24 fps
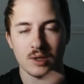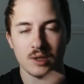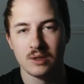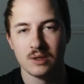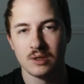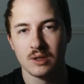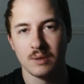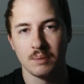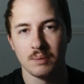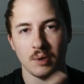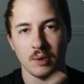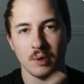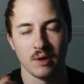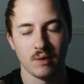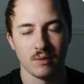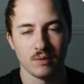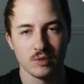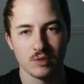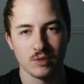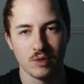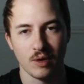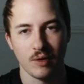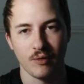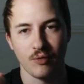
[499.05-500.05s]
To put it
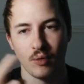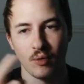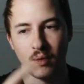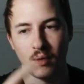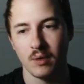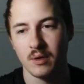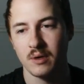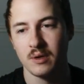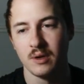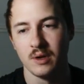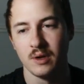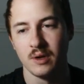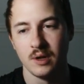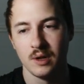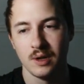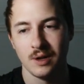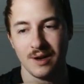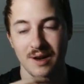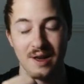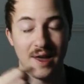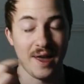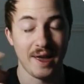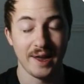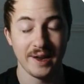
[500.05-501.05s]
straightforward,
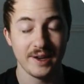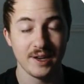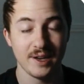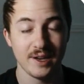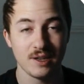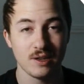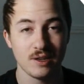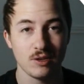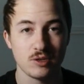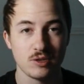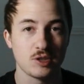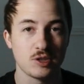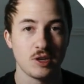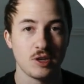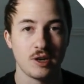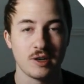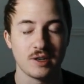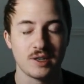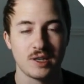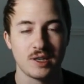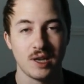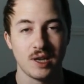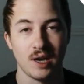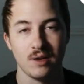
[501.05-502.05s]
editing your stock
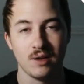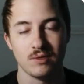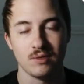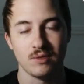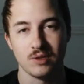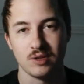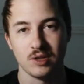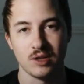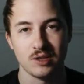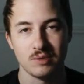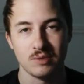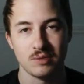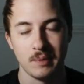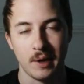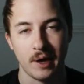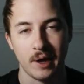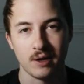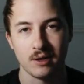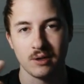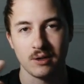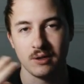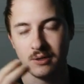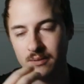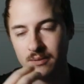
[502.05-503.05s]
count does
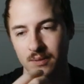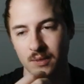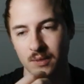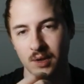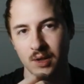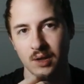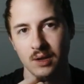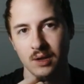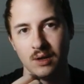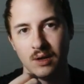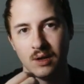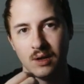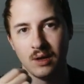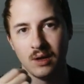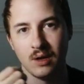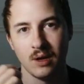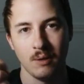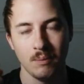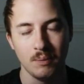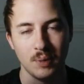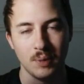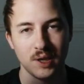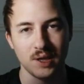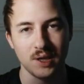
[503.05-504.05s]
matter.
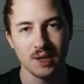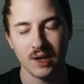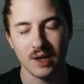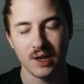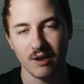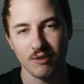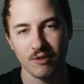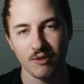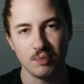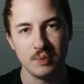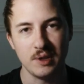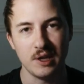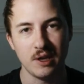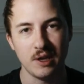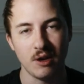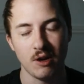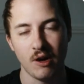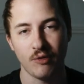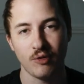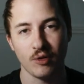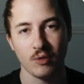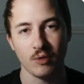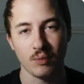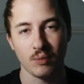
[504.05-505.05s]
Being an FBA
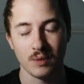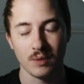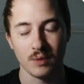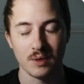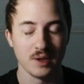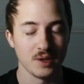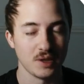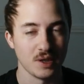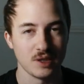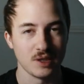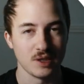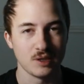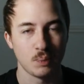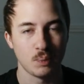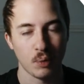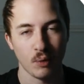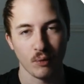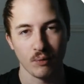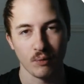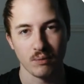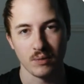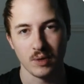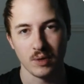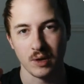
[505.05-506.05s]
offer really does
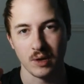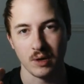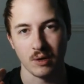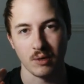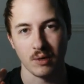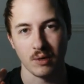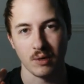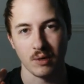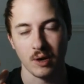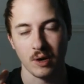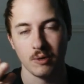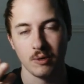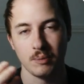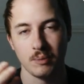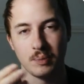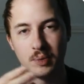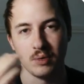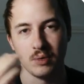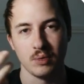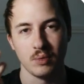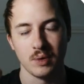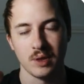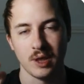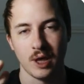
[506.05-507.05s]
help you
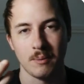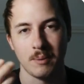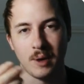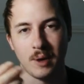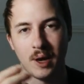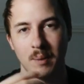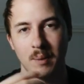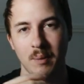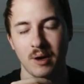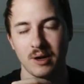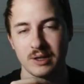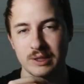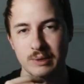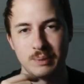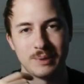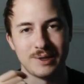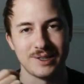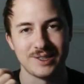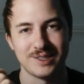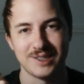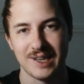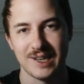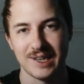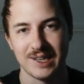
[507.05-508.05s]
win that buy box, but
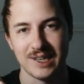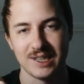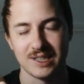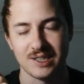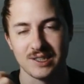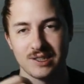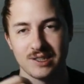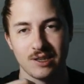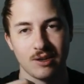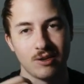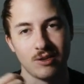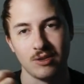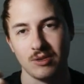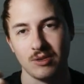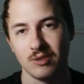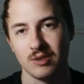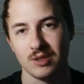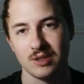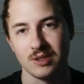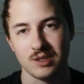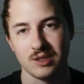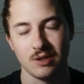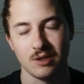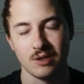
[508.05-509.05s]
it's not necessary. You can
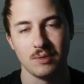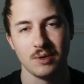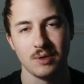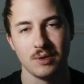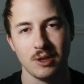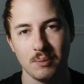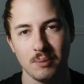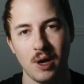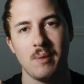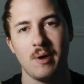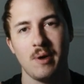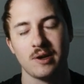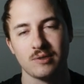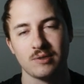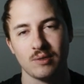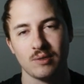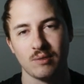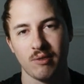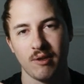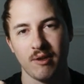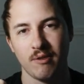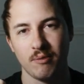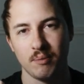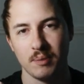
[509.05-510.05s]
still win the buy box with
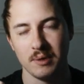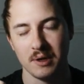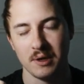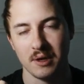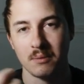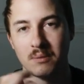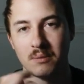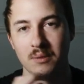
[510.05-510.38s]
FBM.